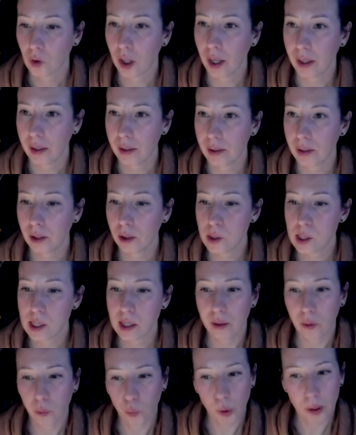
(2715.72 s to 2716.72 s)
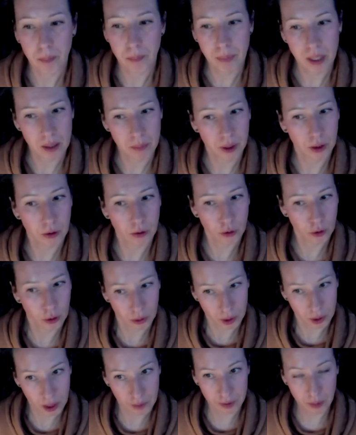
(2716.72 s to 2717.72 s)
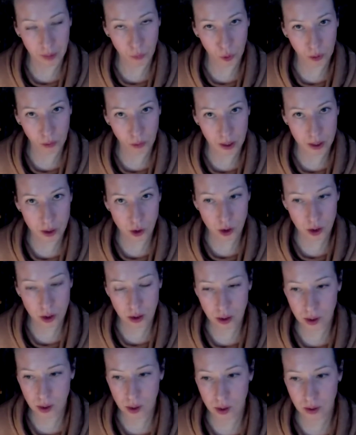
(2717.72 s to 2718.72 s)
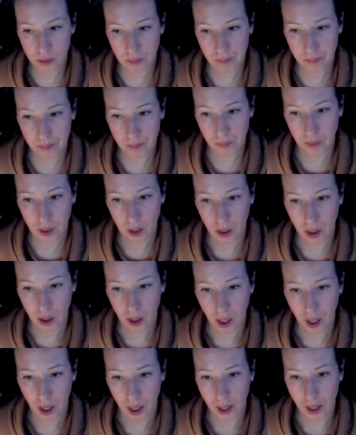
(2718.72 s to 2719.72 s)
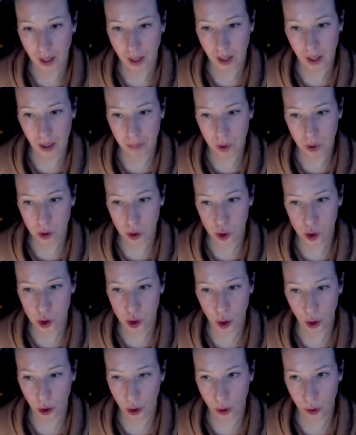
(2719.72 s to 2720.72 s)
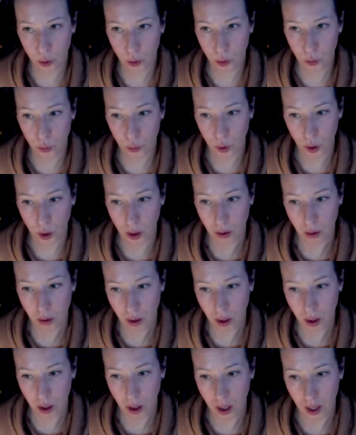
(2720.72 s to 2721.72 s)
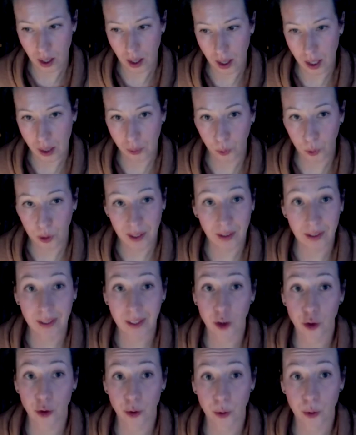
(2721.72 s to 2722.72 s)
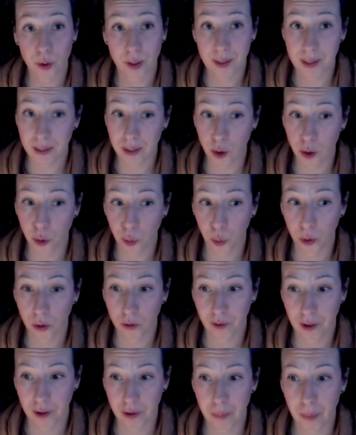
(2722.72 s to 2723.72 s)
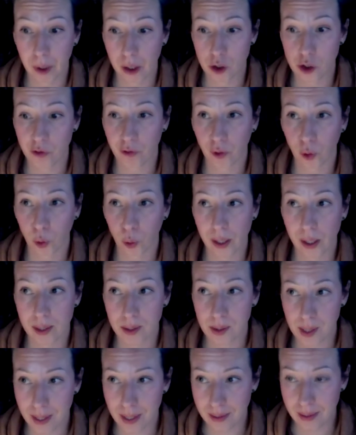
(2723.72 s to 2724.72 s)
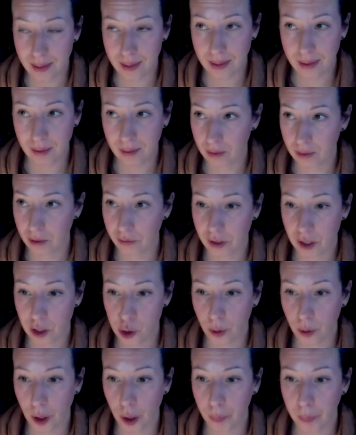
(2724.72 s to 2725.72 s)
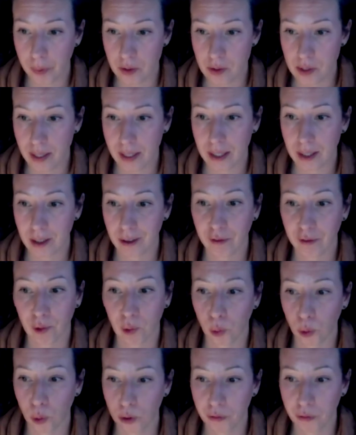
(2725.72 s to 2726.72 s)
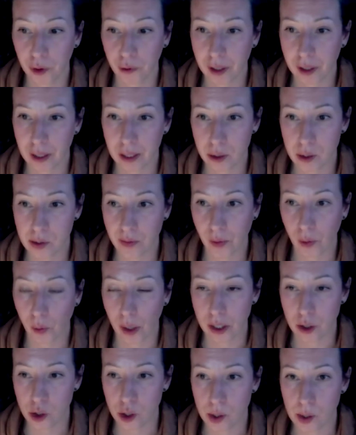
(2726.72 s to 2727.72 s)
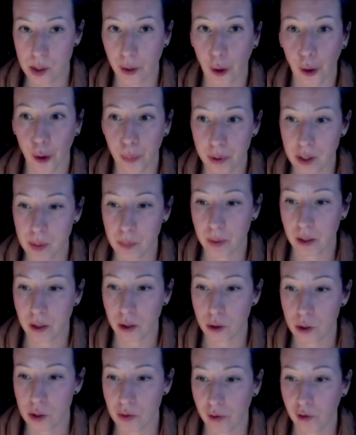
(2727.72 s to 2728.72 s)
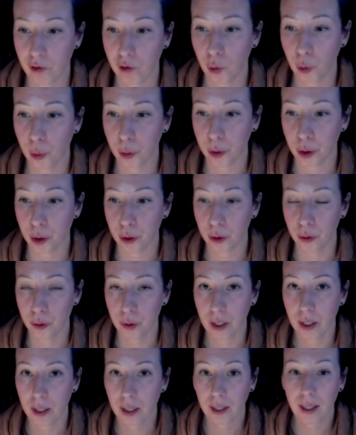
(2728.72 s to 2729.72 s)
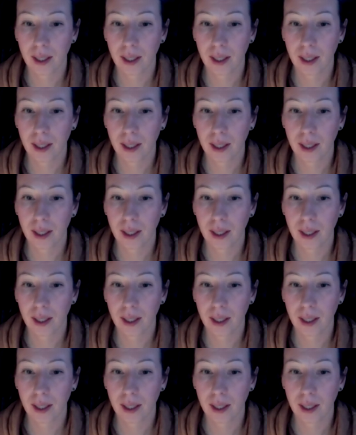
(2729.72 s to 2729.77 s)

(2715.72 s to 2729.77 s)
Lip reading: Okay, it looks like we maybe don't have any more questions. So I would like to thank you all very much for attending the virtual open day and for all of your really useful questions. I hope it's been useful for you.